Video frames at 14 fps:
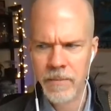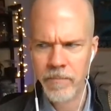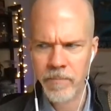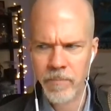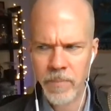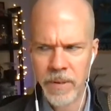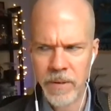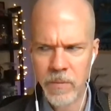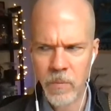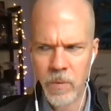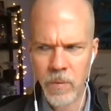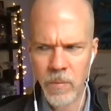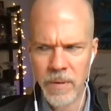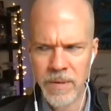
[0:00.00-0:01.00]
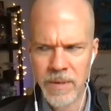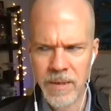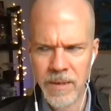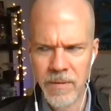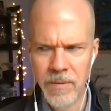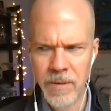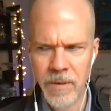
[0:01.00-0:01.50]
But what was it?
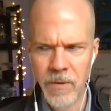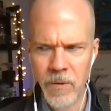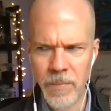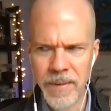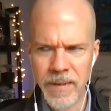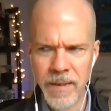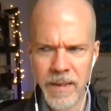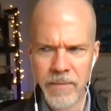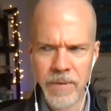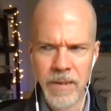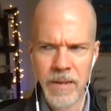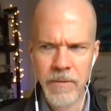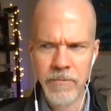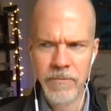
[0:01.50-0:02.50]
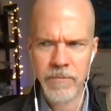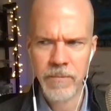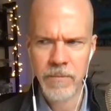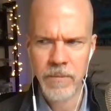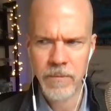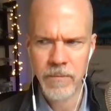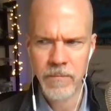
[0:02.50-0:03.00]
They're hoping to have enough
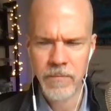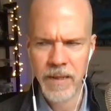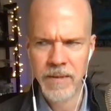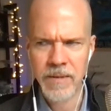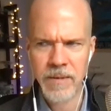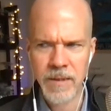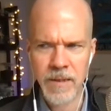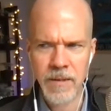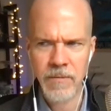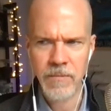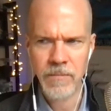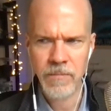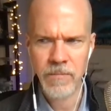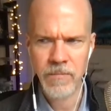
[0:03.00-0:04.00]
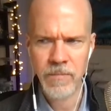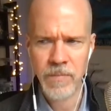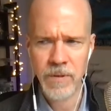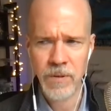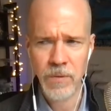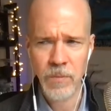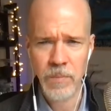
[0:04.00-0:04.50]
vaccine
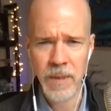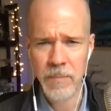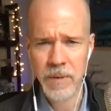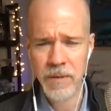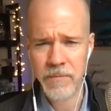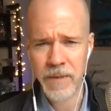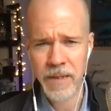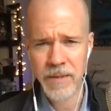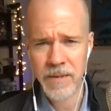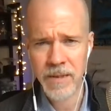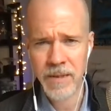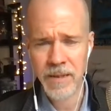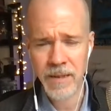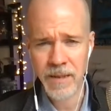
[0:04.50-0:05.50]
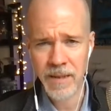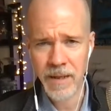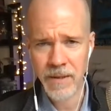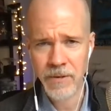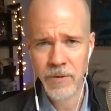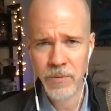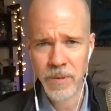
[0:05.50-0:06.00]
to be able to vaccinate the
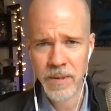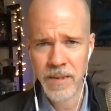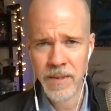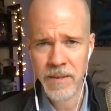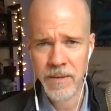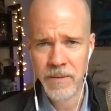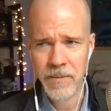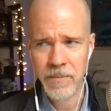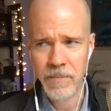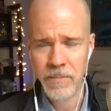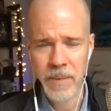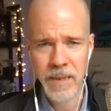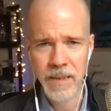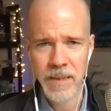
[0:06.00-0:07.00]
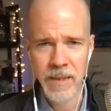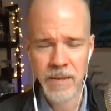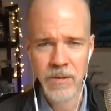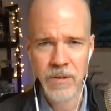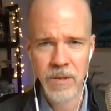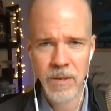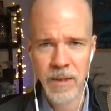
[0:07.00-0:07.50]
country by the end of
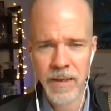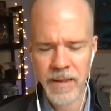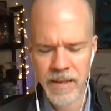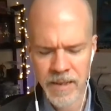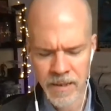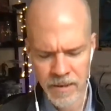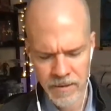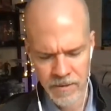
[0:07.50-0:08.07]
July.